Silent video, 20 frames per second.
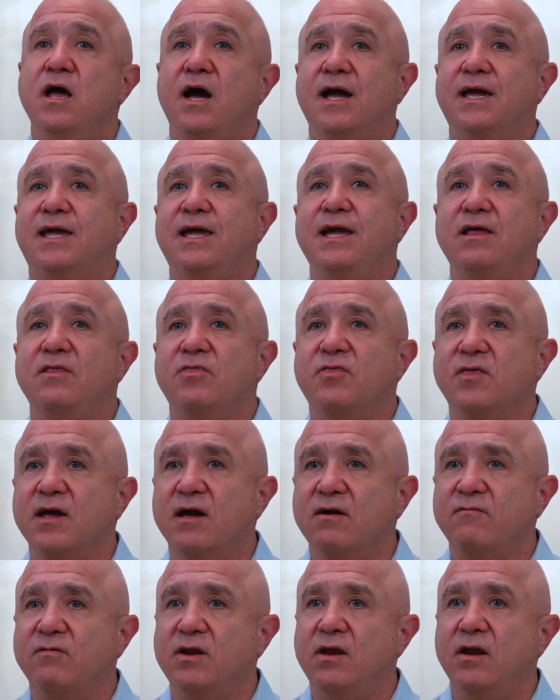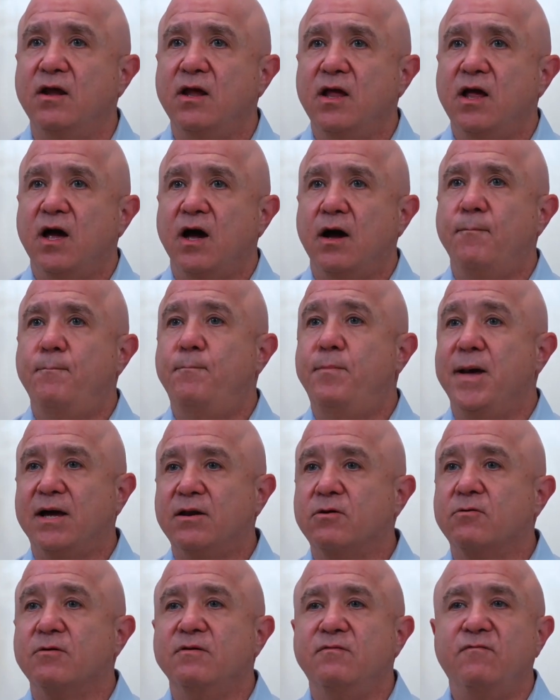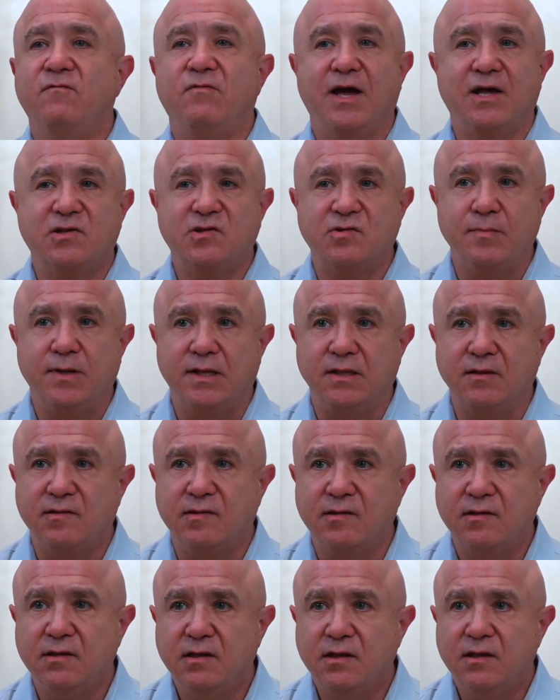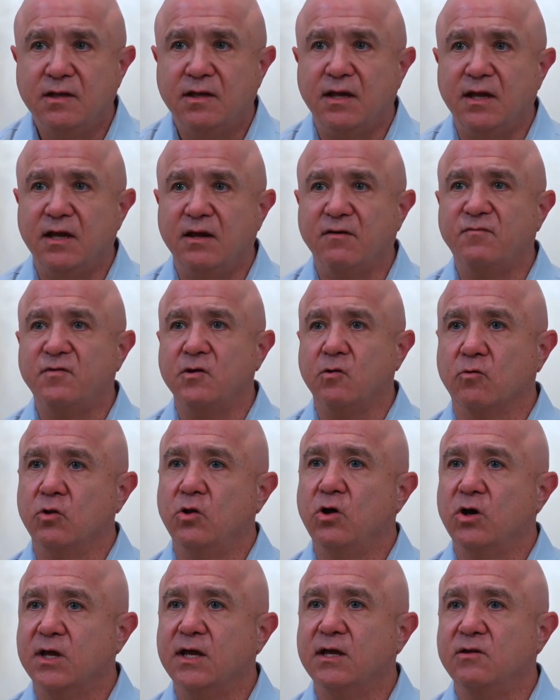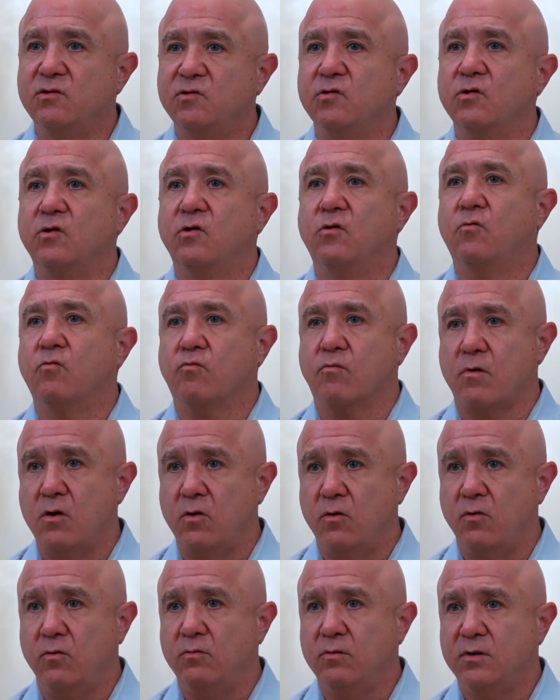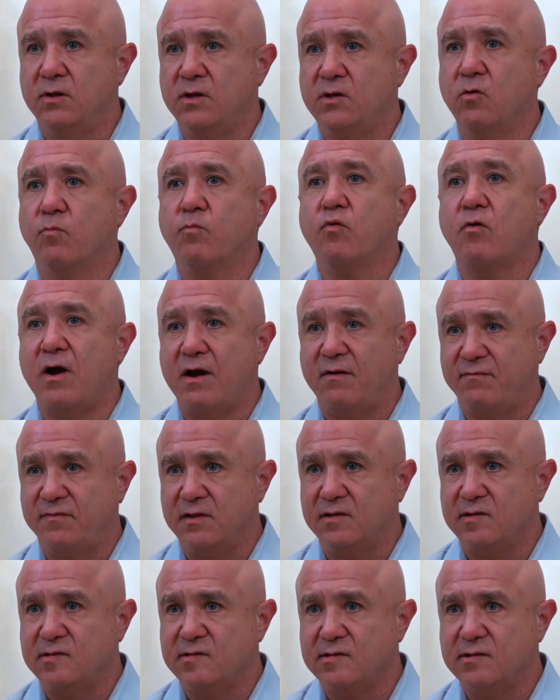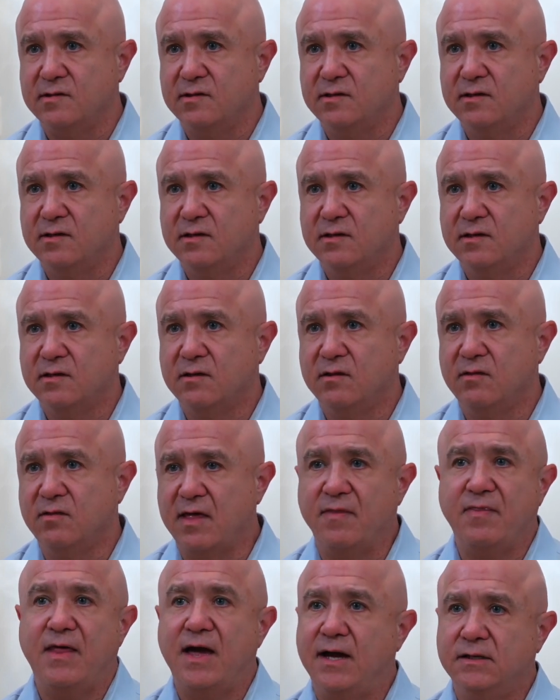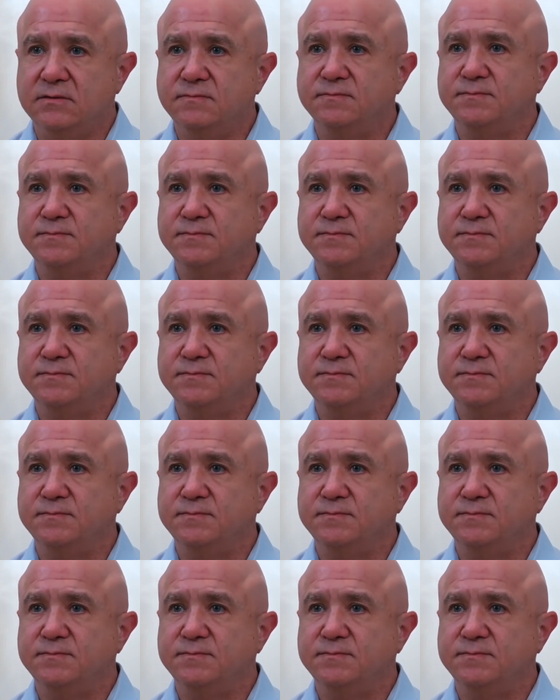I can't think of a better investment if looking to grow your profits than that.